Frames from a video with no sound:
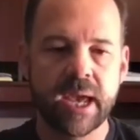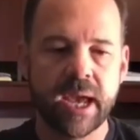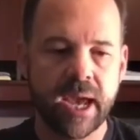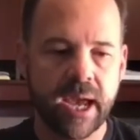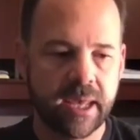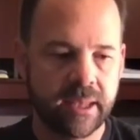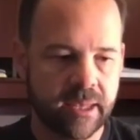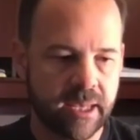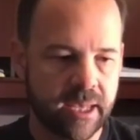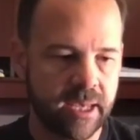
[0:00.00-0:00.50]

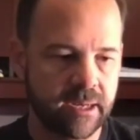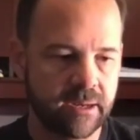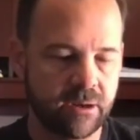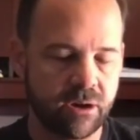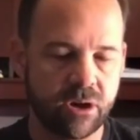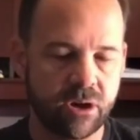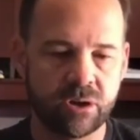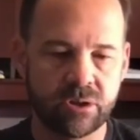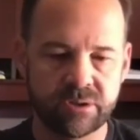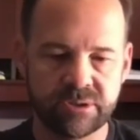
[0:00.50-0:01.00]
And then
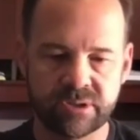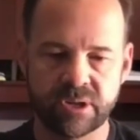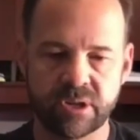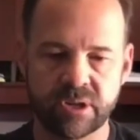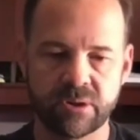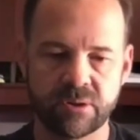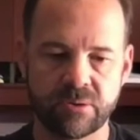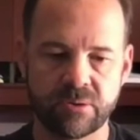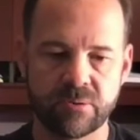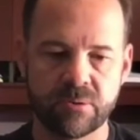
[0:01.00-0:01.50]

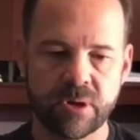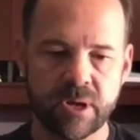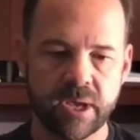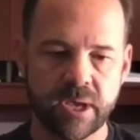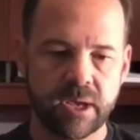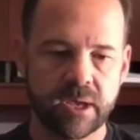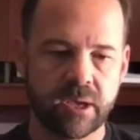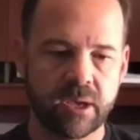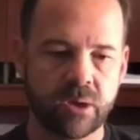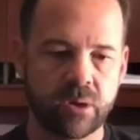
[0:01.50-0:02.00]
also,
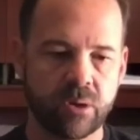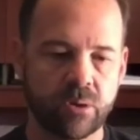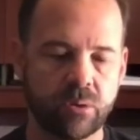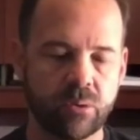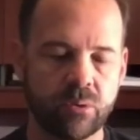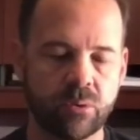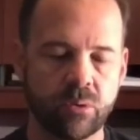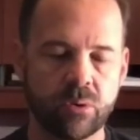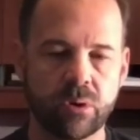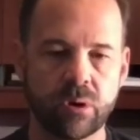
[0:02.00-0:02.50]

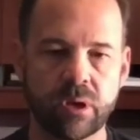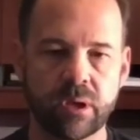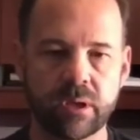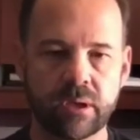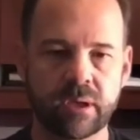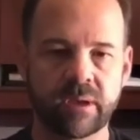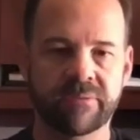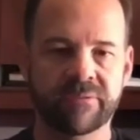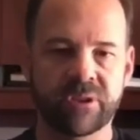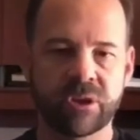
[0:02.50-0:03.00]

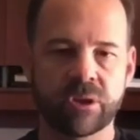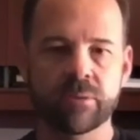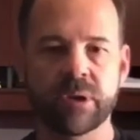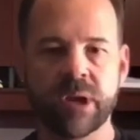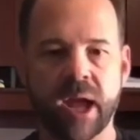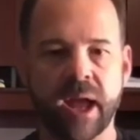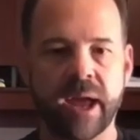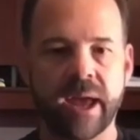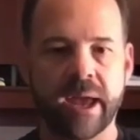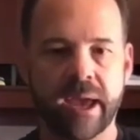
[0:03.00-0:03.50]
if you and
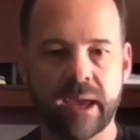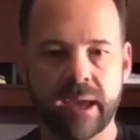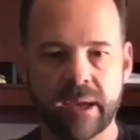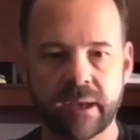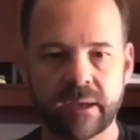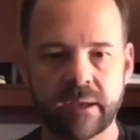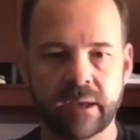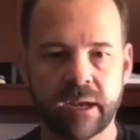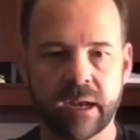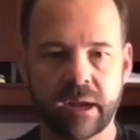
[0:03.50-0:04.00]

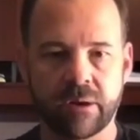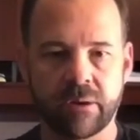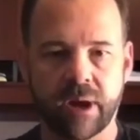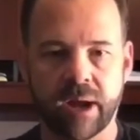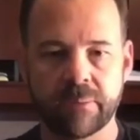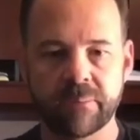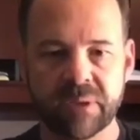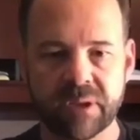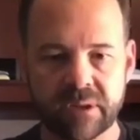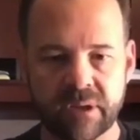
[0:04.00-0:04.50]
I,
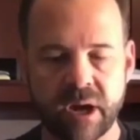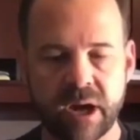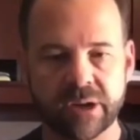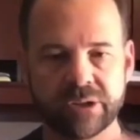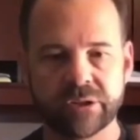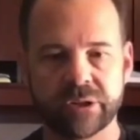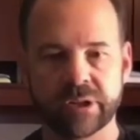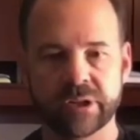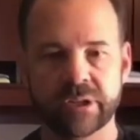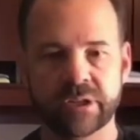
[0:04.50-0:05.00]
I'm the
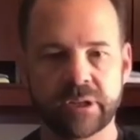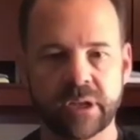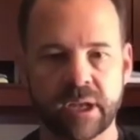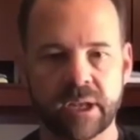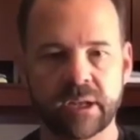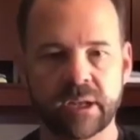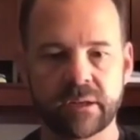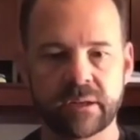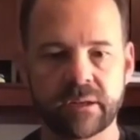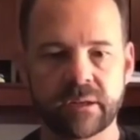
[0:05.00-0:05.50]
doctor
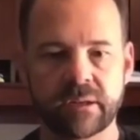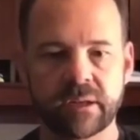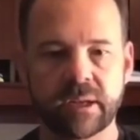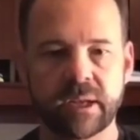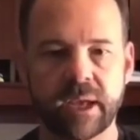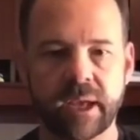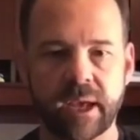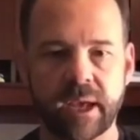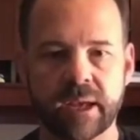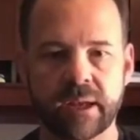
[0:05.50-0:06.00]
and
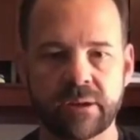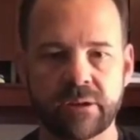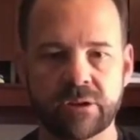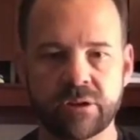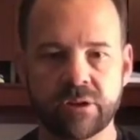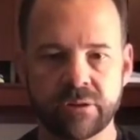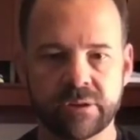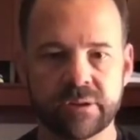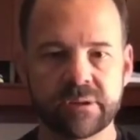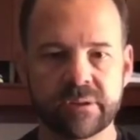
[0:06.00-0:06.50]

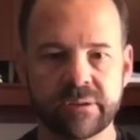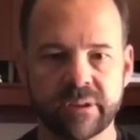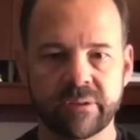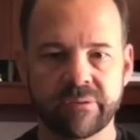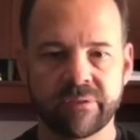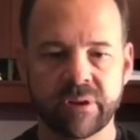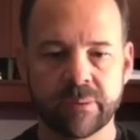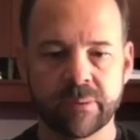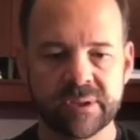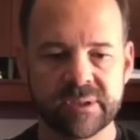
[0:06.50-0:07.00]
you're the
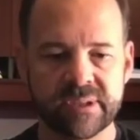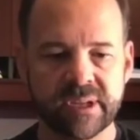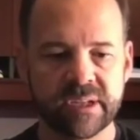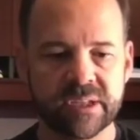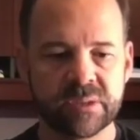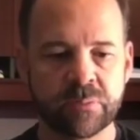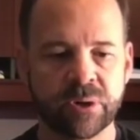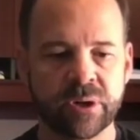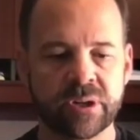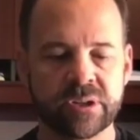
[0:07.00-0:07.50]
pharma
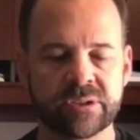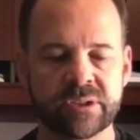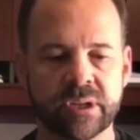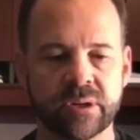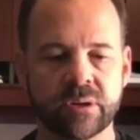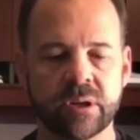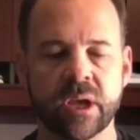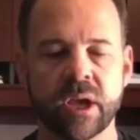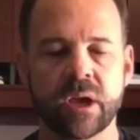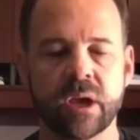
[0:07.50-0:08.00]
salesperson,
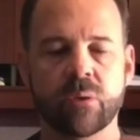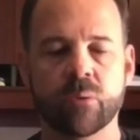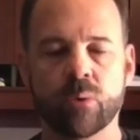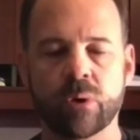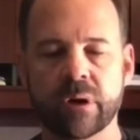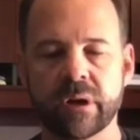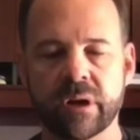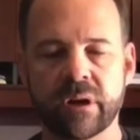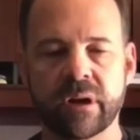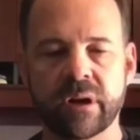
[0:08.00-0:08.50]
we're
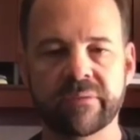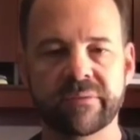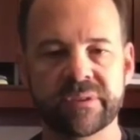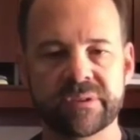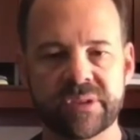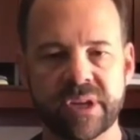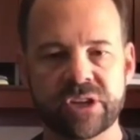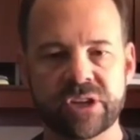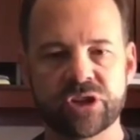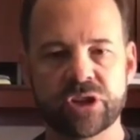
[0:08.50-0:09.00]
in a
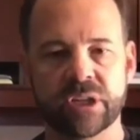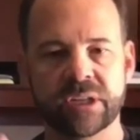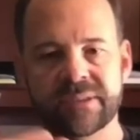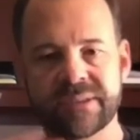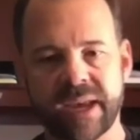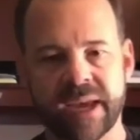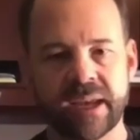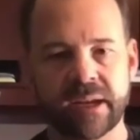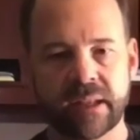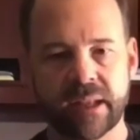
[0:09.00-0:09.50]
conversation, it's
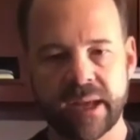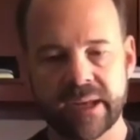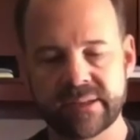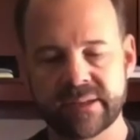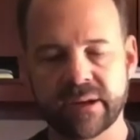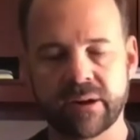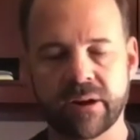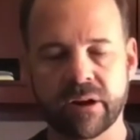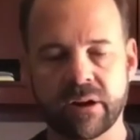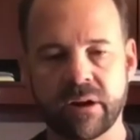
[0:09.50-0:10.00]
analyzing
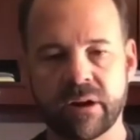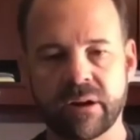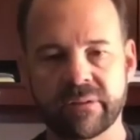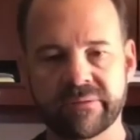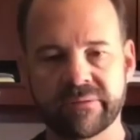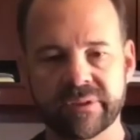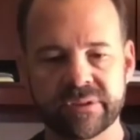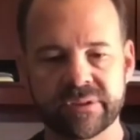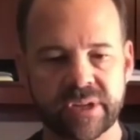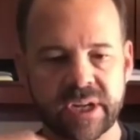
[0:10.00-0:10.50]
our
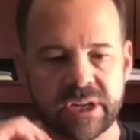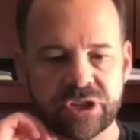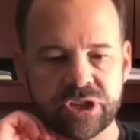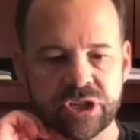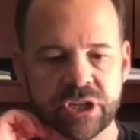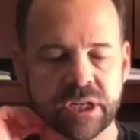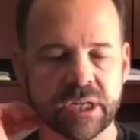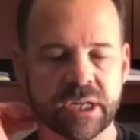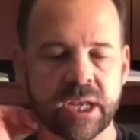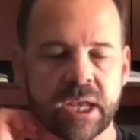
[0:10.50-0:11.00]

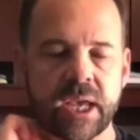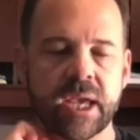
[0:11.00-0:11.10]
conversation,